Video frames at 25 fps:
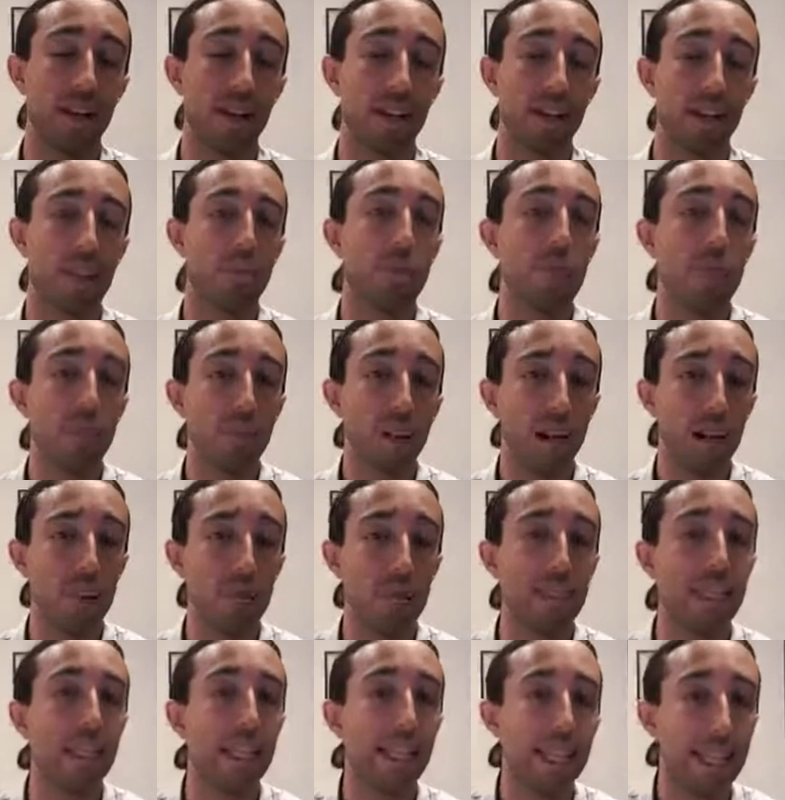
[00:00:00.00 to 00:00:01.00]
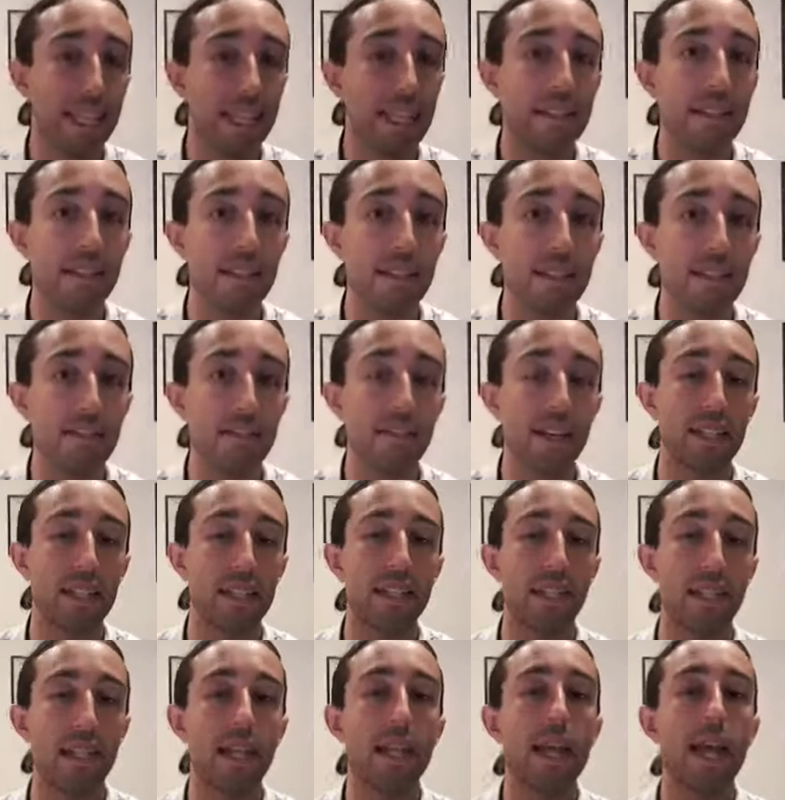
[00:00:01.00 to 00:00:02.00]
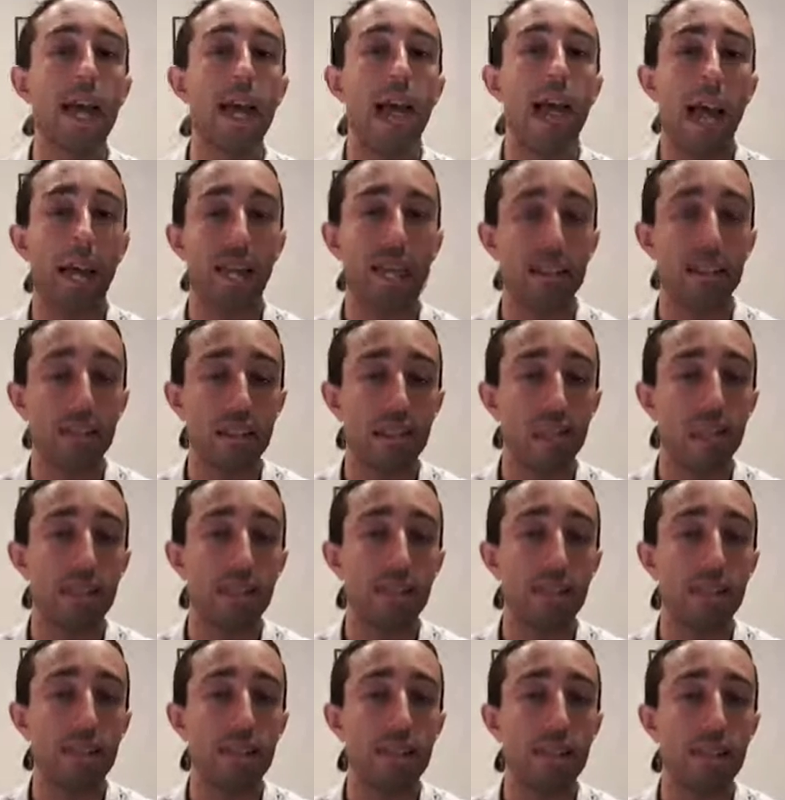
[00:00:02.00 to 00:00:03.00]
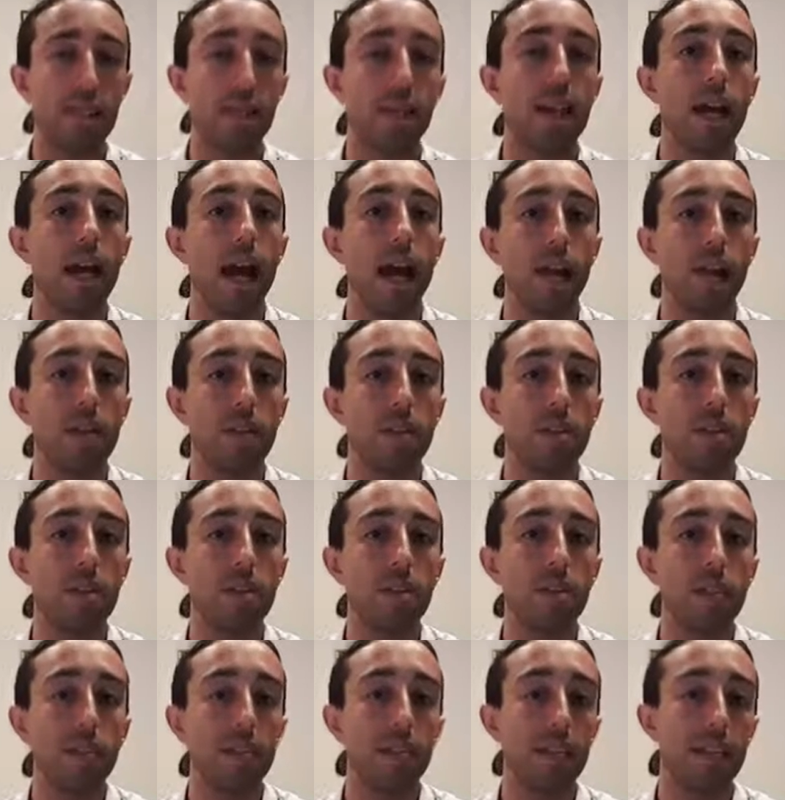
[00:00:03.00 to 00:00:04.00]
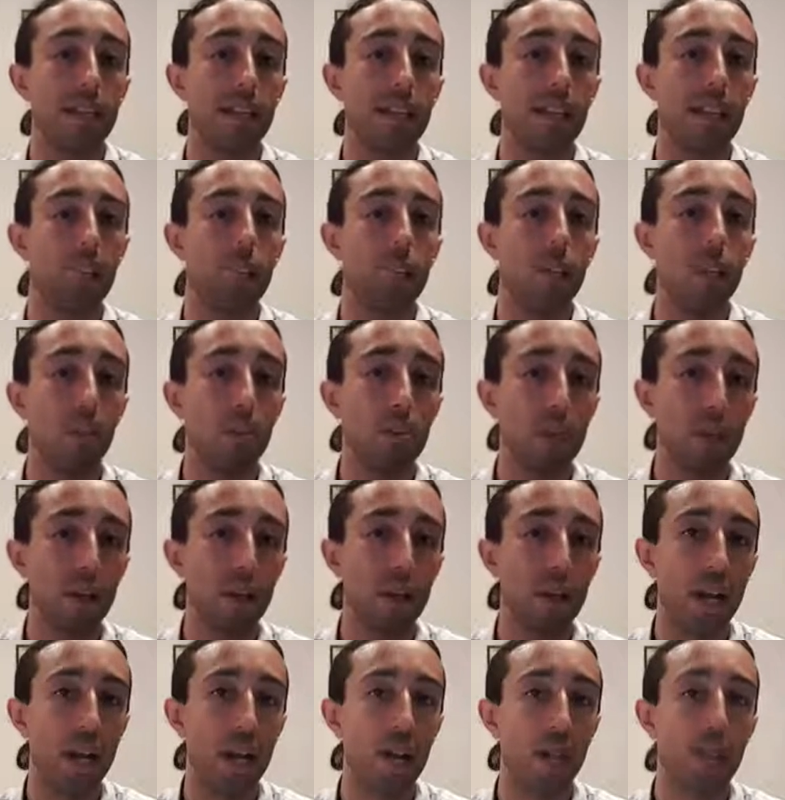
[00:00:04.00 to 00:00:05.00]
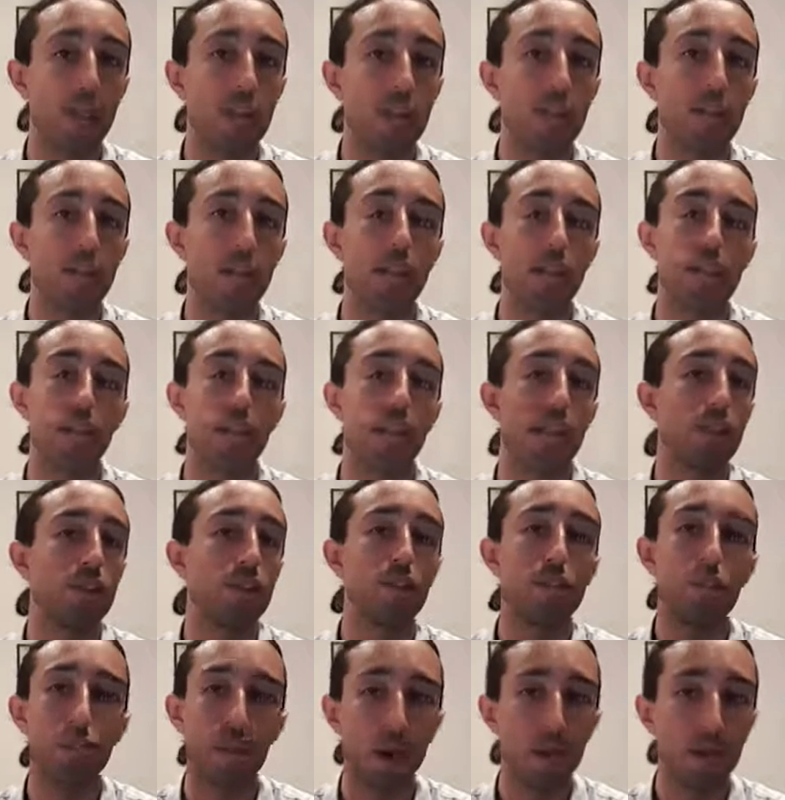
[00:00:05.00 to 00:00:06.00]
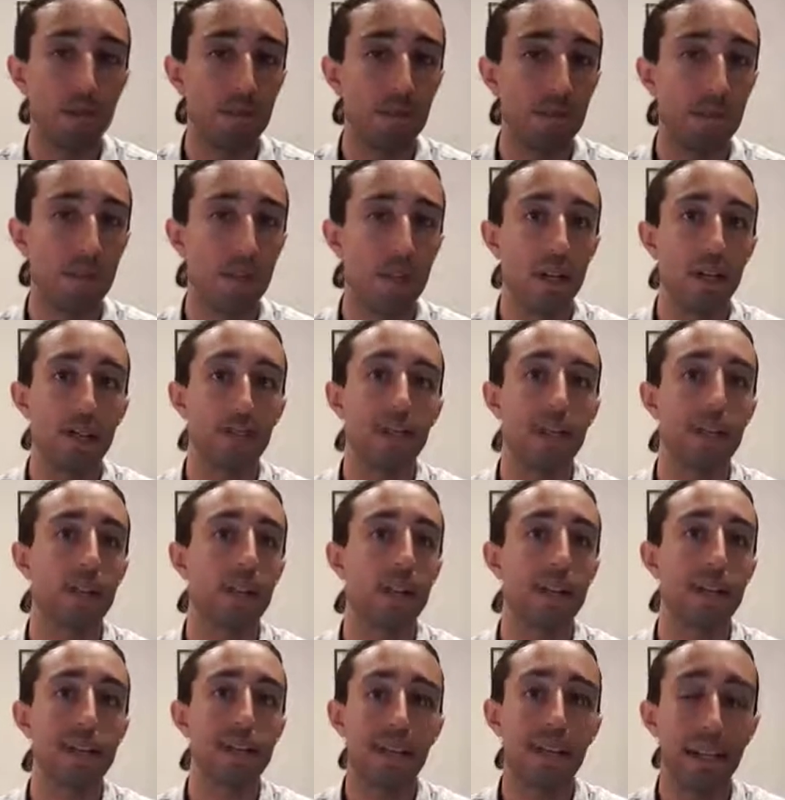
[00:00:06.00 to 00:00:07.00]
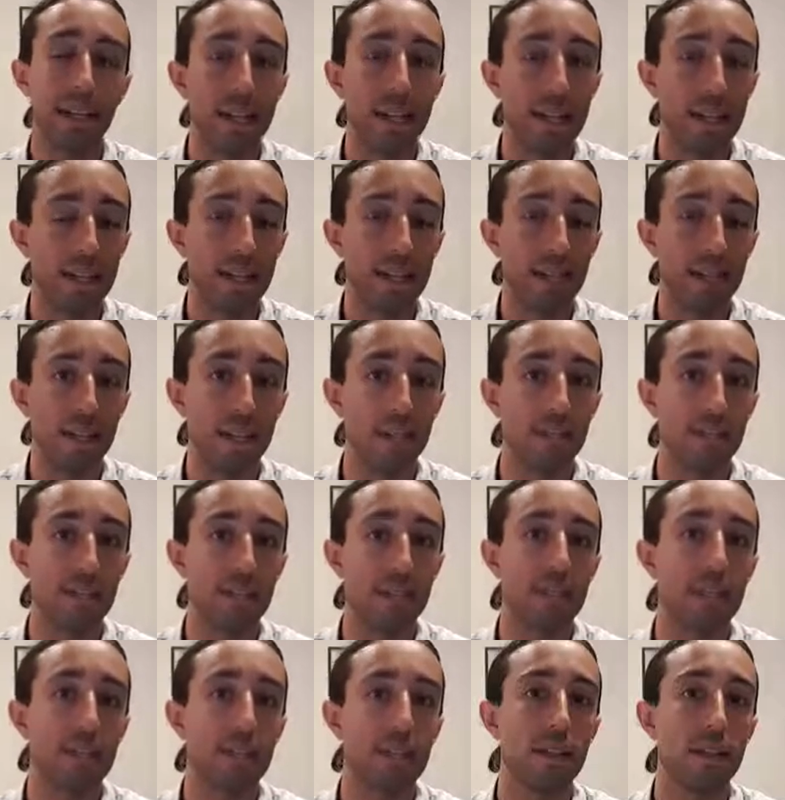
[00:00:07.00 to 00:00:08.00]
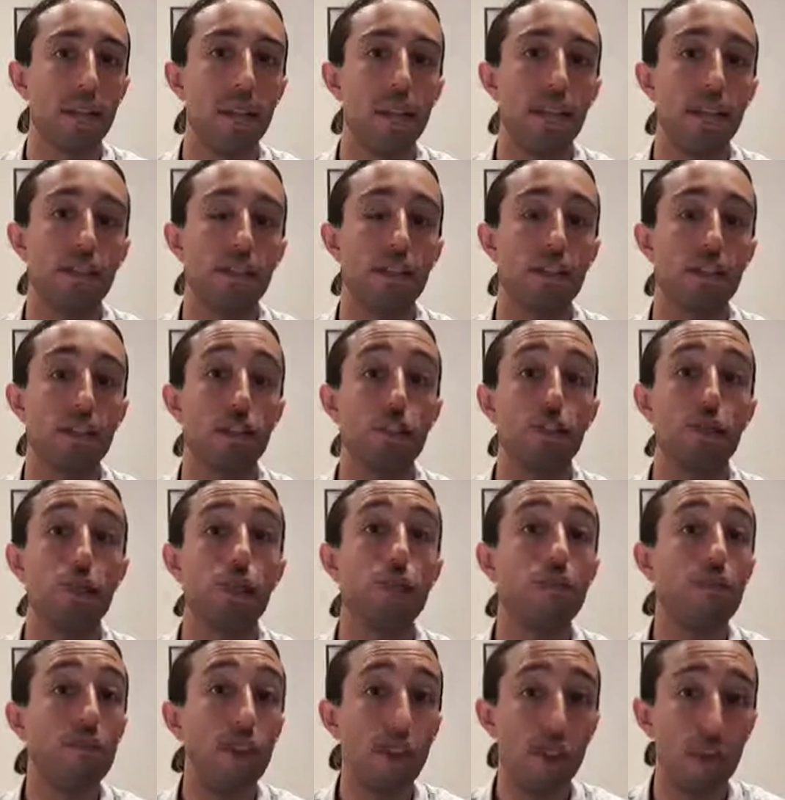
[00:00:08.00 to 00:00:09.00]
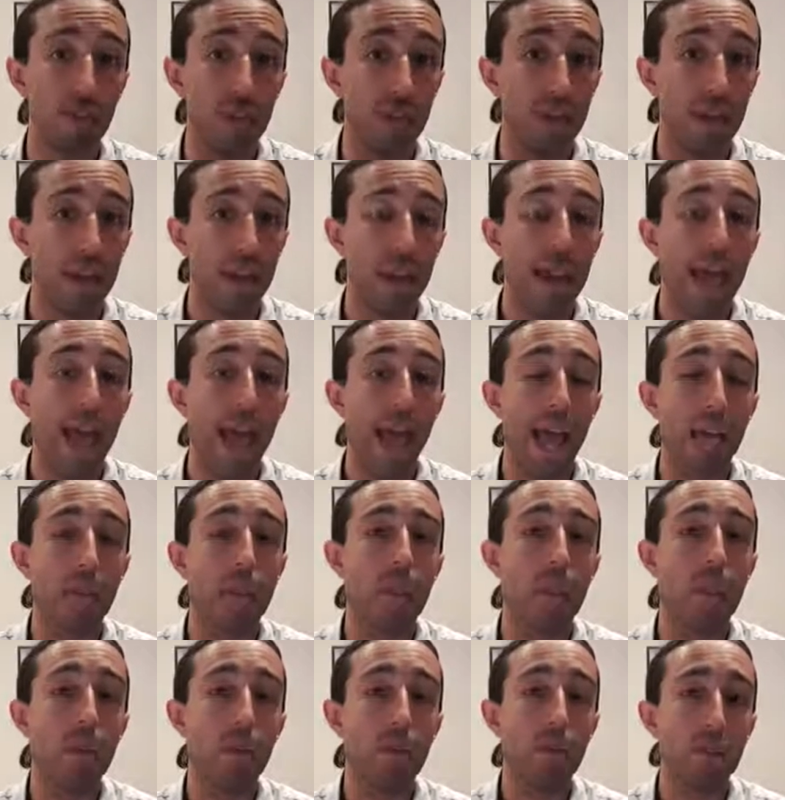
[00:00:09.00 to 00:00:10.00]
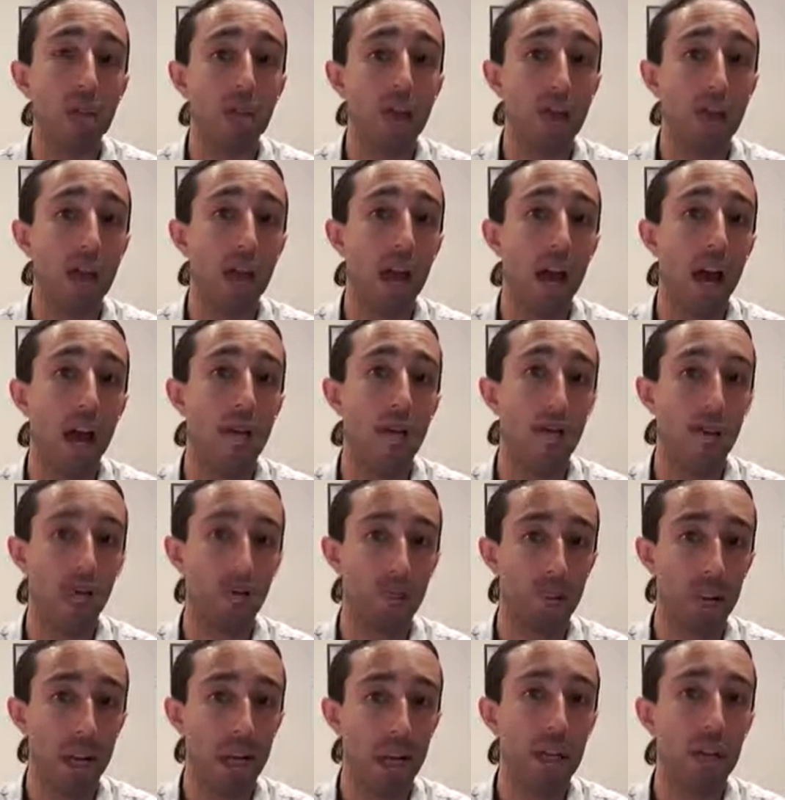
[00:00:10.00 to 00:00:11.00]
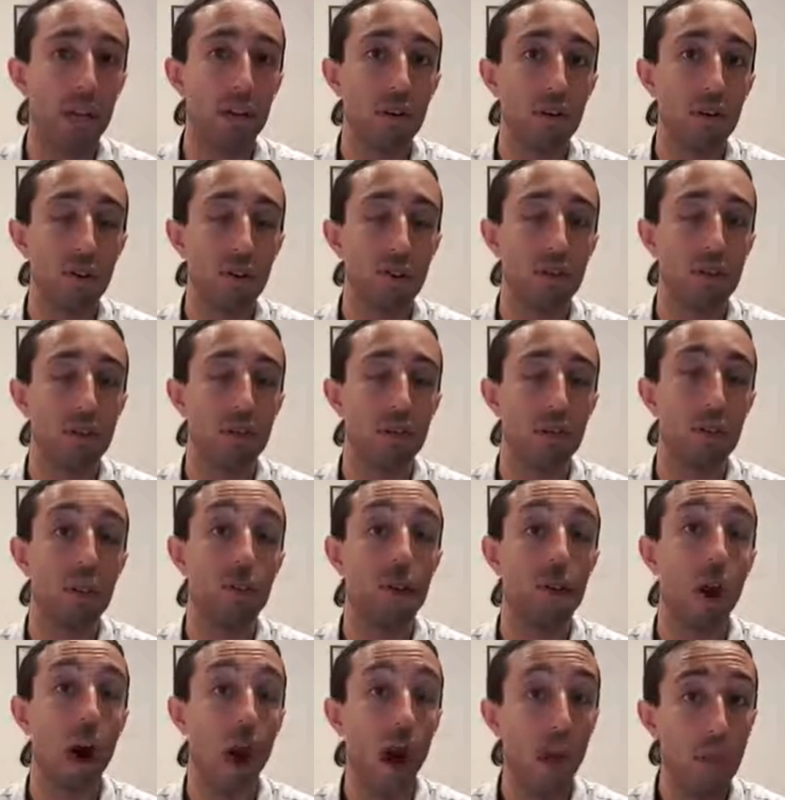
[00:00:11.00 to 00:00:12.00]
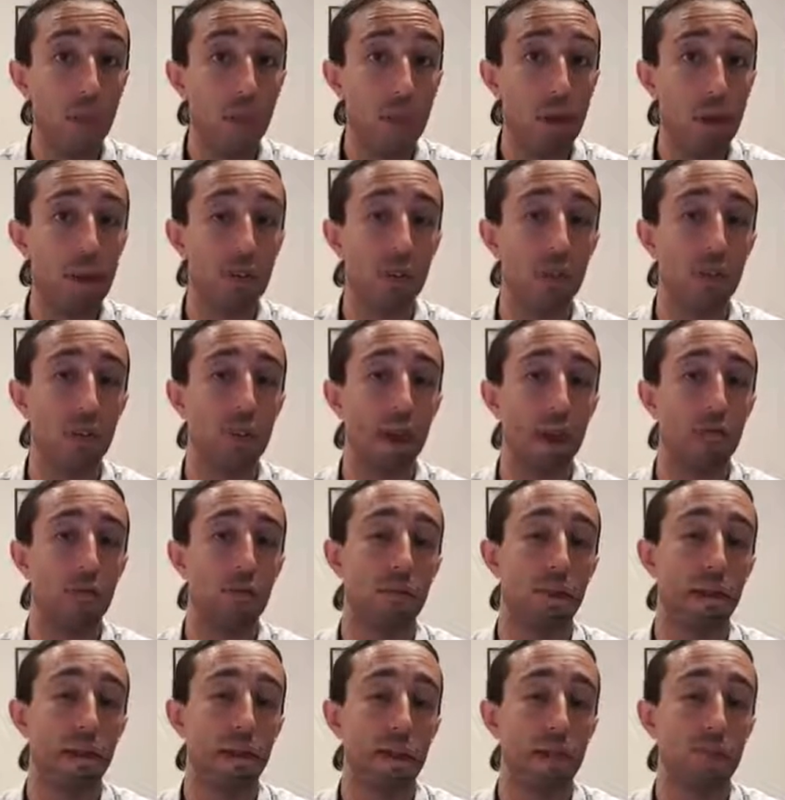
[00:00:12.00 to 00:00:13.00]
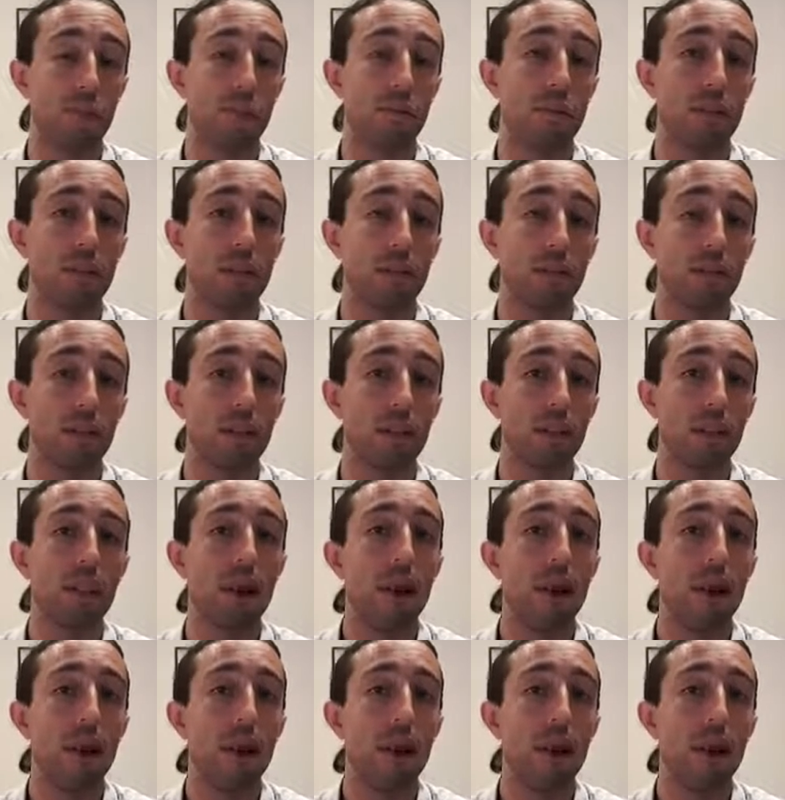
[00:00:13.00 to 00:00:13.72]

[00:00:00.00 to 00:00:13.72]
So number 5 is cleaning and disinfecting any surfaces, and these will be, again, more prone areas such as doorknobs, such as cleaning surfaces, such as your phone, anything which you're going to have regular contact with or other people would have regular contact with,